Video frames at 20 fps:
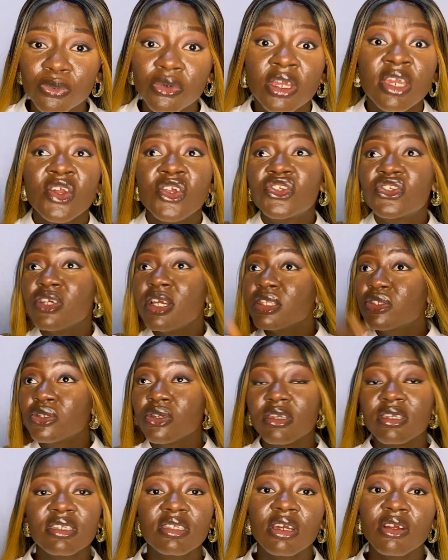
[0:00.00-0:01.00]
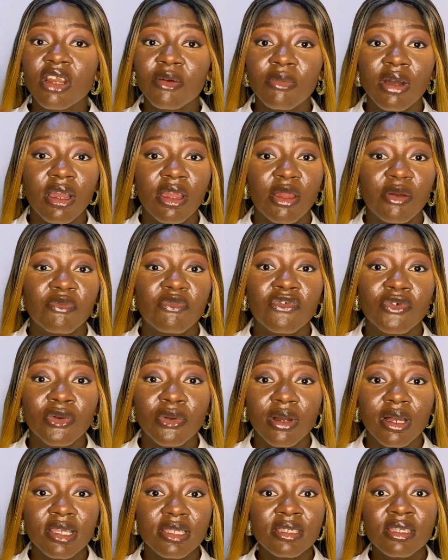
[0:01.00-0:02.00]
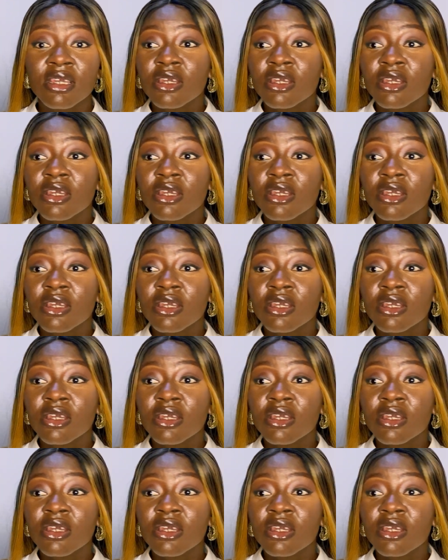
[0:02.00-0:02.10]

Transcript: Share it to your Instagram followers,